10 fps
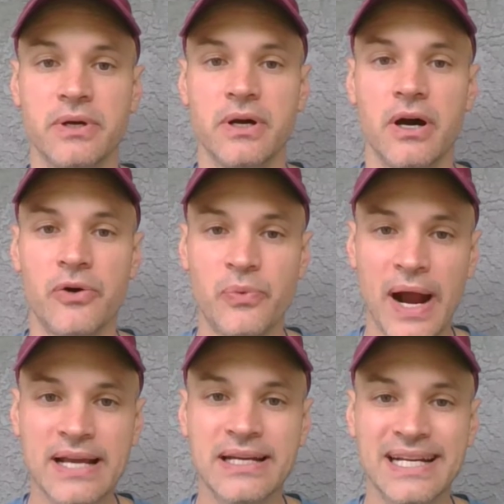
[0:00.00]
a
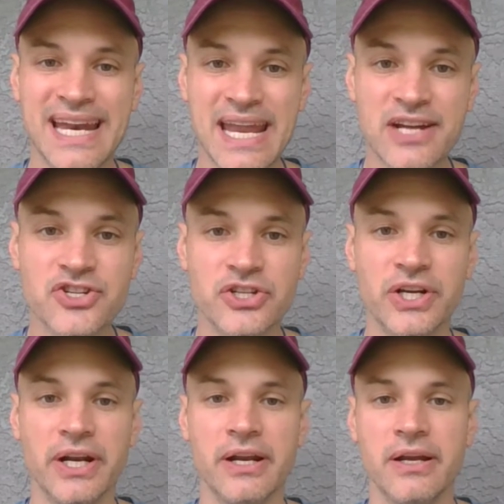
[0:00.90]

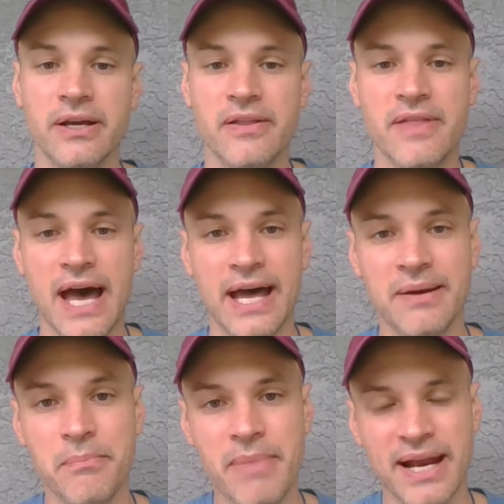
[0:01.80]
recognition that
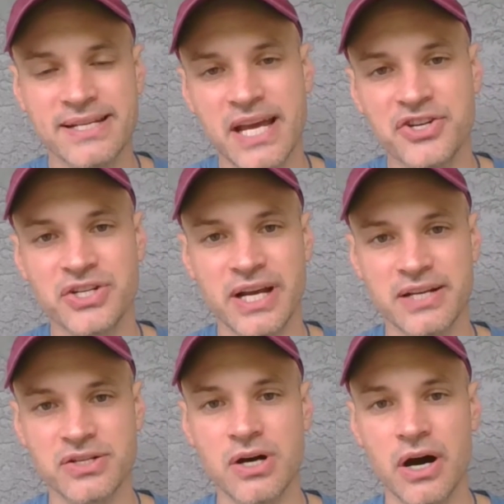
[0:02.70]
meditation
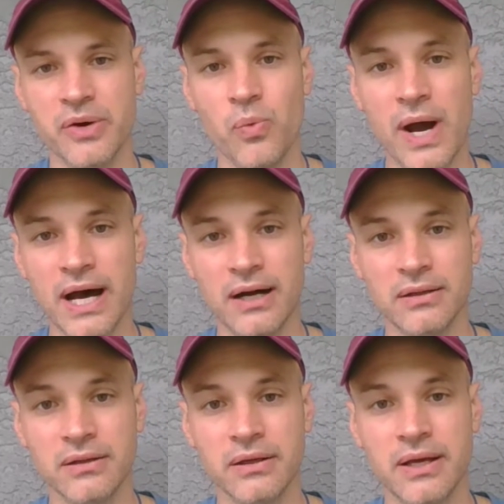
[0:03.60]
has gone well
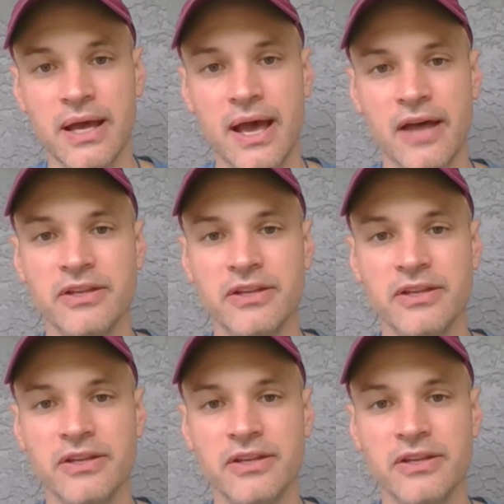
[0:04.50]
and the